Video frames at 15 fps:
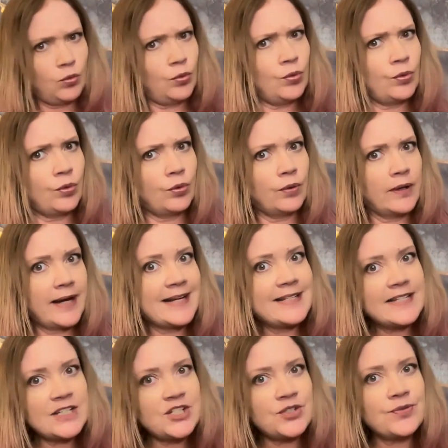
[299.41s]
Ooh, and
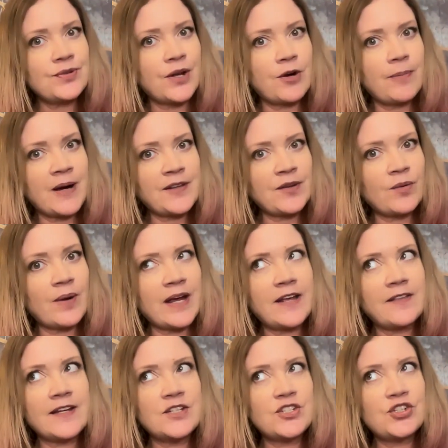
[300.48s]
did you know, by the
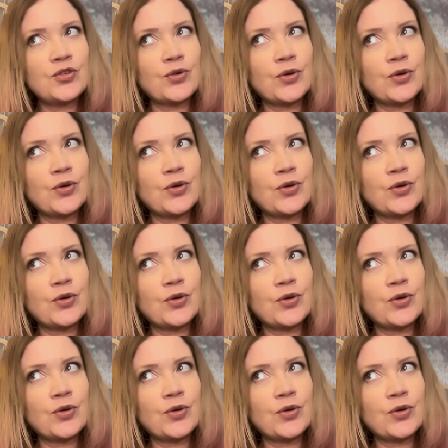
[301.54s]
way, that